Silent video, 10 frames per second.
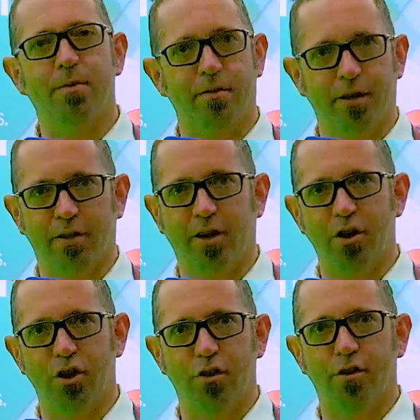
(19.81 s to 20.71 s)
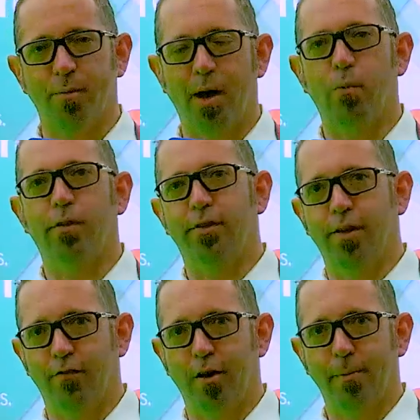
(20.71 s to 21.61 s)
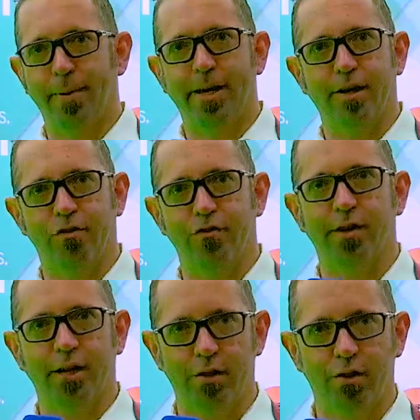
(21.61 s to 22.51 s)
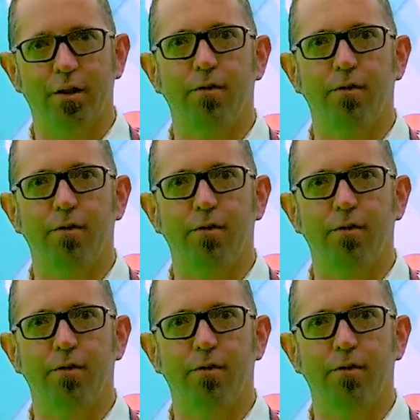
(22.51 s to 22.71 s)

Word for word: or discussions about what cell therapy industry needs